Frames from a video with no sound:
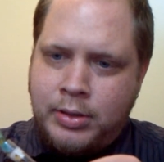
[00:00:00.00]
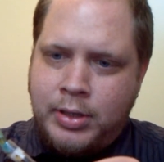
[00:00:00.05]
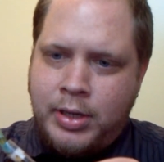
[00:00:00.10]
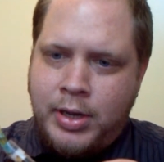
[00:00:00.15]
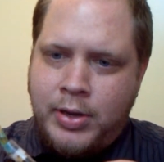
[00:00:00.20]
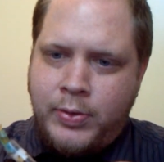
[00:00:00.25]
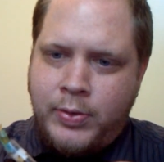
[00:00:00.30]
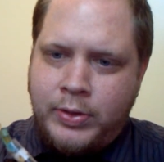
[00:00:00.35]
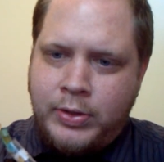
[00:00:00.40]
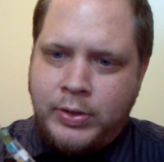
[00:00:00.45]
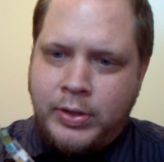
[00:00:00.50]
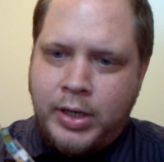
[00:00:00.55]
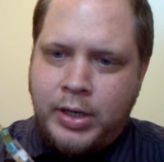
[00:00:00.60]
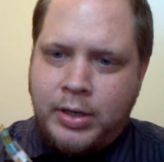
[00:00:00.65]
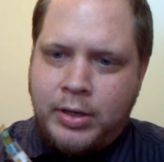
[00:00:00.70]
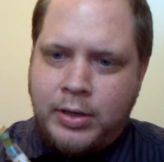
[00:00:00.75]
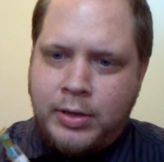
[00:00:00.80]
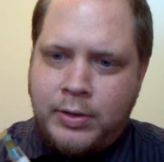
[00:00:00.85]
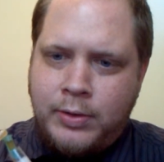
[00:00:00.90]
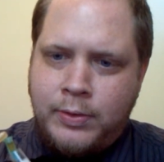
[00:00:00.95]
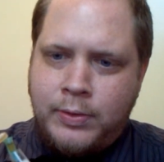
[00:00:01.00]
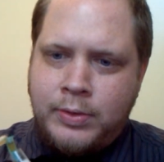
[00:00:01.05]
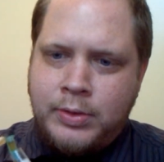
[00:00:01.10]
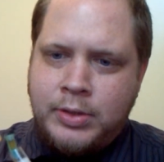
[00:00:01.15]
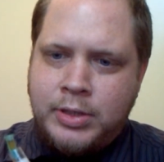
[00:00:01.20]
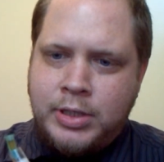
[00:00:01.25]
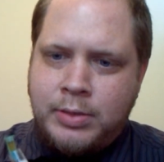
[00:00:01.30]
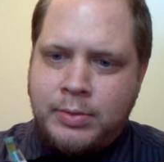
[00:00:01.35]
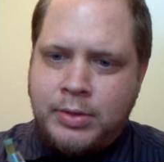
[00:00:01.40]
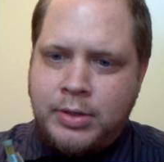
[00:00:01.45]
Now when you let go,
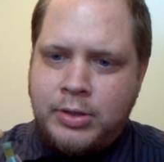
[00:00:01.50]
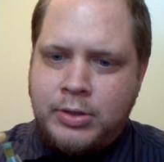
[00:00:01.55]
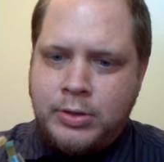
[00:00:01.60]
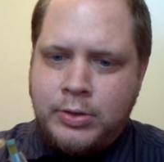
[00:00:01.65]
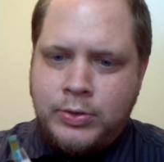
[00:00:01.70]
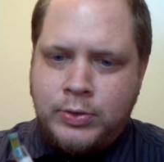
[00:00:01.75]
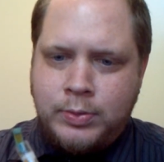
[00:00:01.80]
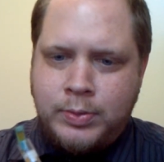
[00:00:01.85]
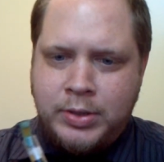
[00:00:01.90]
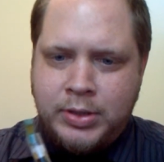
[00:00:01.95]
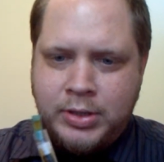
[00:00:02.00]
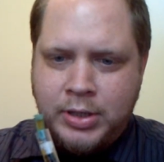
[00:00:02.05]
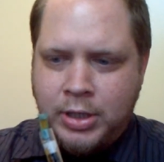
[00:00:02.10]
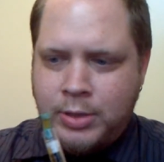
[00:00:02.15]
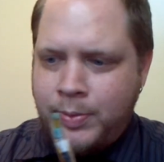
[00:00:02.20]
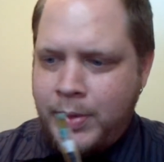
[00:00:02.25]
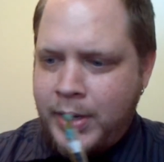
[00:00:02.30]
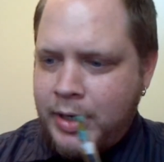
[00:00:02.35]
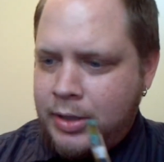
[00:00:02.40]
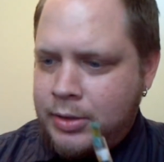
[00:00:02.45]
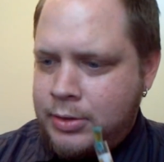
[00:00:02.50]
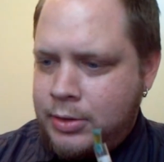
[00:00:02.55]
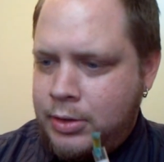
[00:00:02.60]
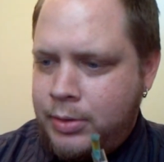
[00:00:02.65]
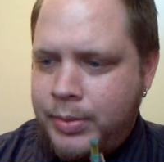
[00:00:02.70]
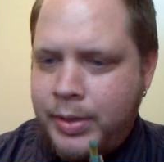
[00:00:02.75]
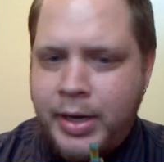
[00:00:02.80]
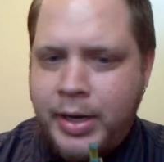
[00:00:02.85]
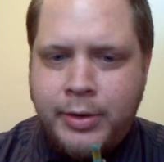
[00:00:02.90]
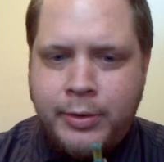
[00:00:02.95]
some of the juice will be sucked back into
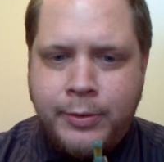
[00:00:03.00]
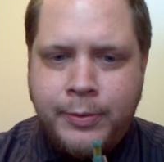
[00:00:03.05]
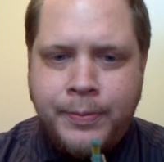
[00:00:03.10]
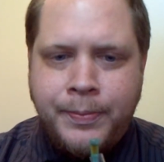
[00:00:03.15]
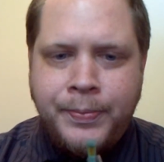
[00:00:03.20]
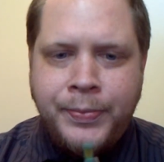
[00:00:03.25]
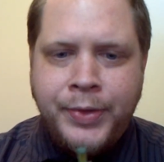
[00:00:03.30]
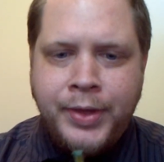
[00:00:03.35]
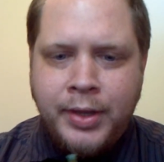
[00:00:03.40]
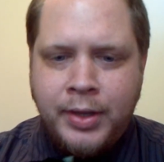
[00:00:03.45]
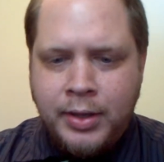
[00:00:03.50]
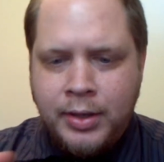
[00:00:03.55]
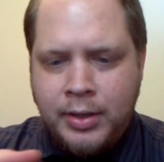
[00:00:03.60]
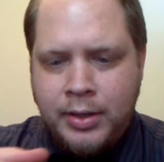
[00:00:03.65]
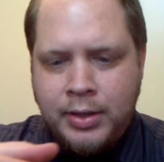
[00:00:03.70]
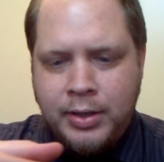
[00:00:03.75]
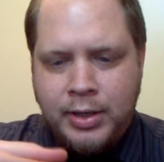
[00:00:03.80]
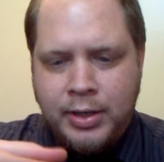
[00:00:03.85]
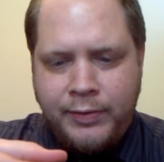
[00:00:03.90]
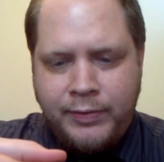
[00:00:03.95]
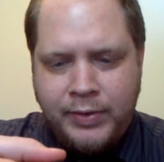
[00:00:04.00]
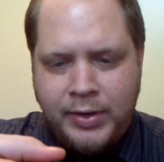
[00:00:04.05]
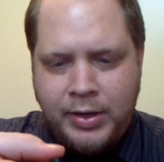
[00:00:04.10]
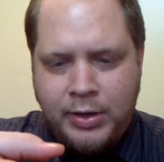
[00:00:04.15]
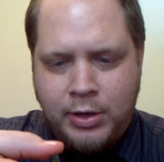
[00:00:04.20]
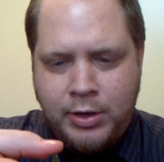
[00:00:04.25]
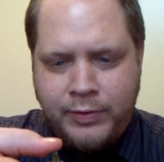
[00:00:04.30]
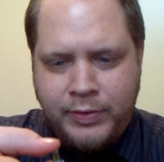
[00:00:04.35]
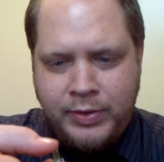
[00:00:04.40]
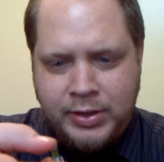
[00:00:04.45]
the bottle. If
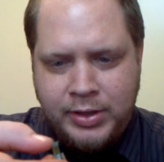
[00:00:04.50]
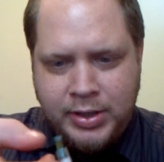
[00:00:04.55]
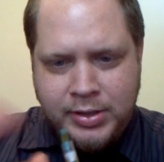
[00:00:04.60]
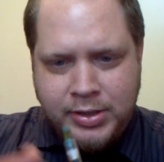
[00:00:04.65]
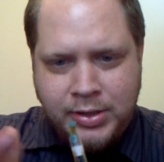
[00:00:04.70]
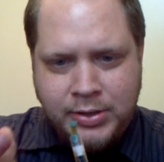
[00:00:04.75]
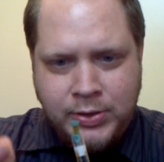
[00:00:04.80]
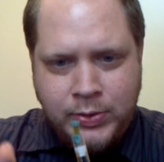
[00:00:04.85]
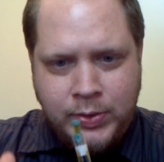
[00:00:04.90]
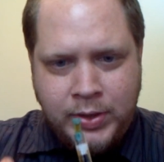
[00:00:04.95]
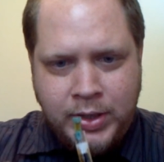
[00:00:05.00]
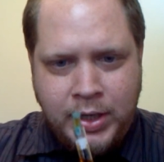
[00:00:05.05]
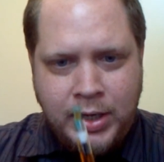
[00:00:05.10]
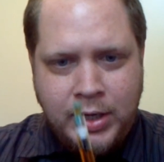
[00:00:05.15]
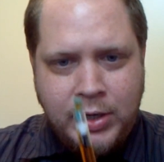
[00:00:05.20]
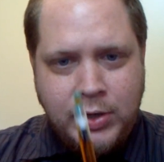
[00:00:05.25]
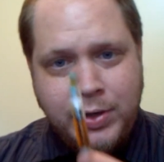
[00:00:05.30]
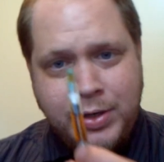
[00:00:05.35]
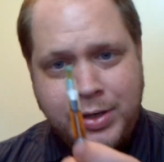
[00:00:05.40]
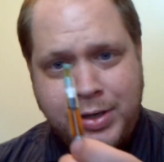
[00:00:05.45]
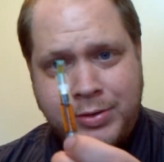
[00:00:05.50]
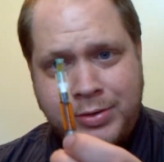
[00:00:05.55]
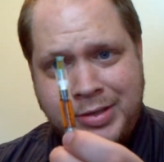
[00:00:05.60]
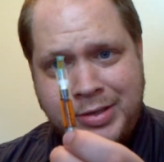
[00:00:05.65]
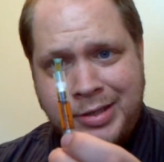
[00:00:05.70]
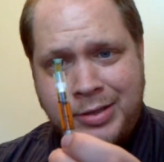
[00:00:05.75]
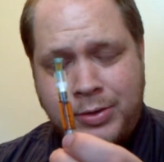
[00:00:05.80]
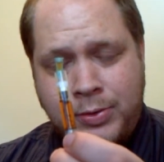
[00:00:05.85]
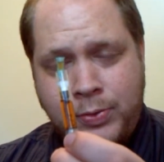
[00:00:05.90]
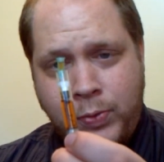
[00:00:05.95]
not all of it does, that's okay. You can either
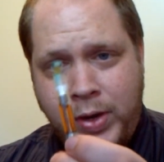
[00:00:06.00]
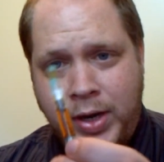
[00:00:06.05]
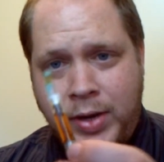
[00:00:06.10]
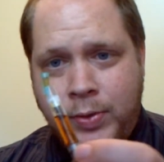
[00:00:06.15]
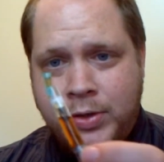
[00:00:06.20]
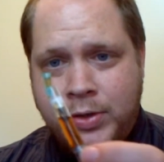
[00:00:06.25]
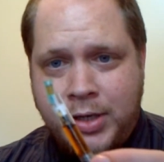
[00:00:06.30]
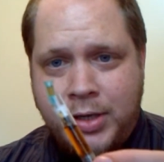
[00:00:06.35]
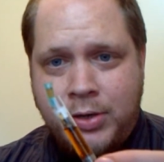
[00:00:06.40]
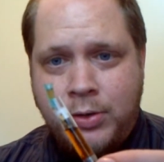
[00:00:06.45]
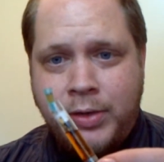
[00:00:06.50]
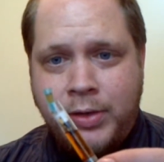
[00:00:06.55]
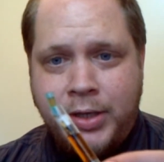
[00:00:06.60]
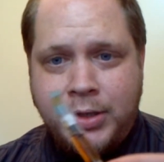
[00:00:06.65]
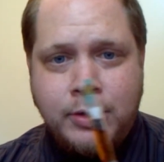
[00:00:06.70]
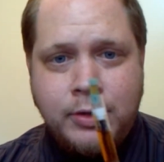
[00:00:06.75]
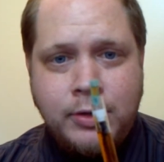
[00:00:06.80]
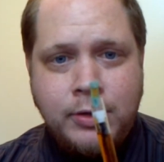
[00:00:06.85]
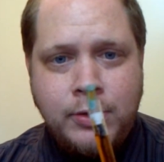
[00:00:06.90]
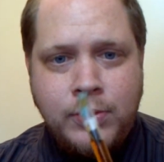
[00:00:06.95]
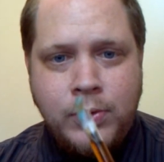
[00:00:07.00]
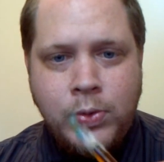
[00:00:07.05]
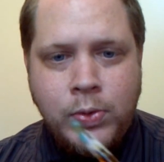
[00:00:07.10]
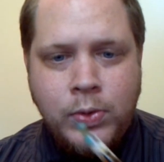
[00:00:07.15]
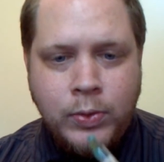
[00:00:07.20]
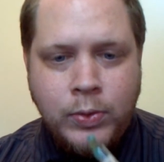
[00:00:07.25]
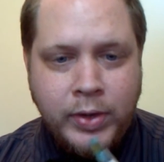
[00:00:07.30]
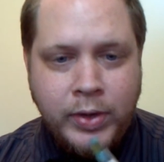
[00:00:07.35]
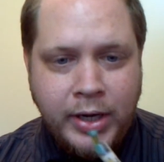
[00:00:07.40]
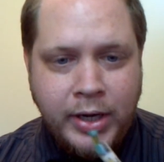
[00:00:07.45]
sit there and wait, which I don't like to do,
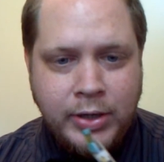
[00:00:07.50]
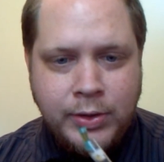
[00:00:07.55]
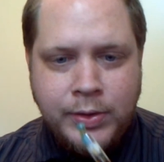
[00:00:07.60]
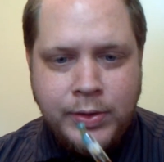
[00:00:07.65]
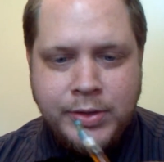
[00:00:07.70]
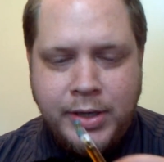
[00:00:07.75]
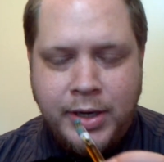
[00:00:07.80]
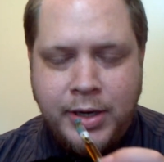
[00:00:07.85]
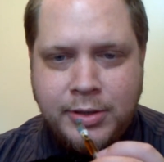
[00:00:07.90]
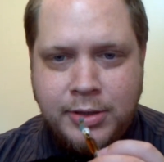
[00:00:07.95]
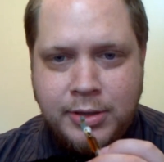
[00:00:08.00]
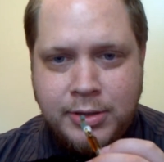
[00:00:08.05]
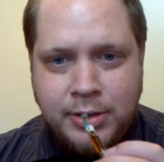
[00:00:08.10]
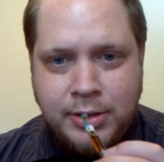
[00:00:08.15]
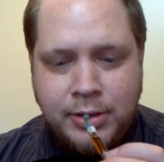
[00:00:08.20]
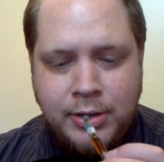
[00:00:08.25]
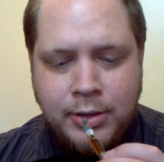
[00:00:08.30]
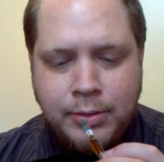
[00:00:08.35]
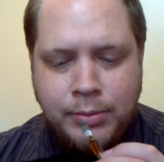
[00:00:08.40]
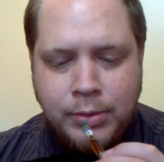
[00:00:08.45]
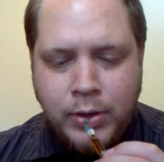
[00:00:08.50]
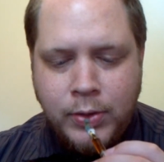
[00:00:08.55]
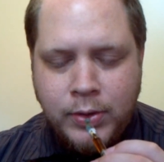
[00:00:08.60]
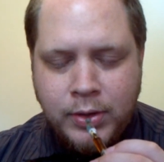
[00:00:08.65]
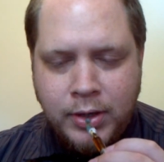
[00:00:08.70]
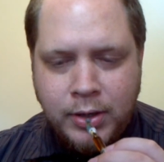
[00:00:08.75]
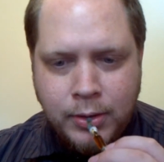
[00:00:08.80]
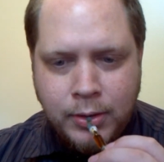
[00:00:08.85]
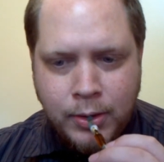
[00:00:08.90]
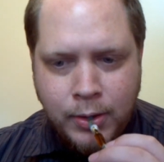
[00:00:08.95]
or what I do is I actually sit here and blow
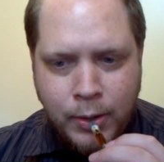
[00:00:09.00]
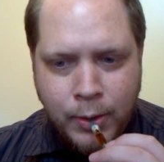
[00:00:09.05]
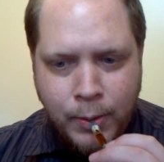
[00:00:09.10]
on it.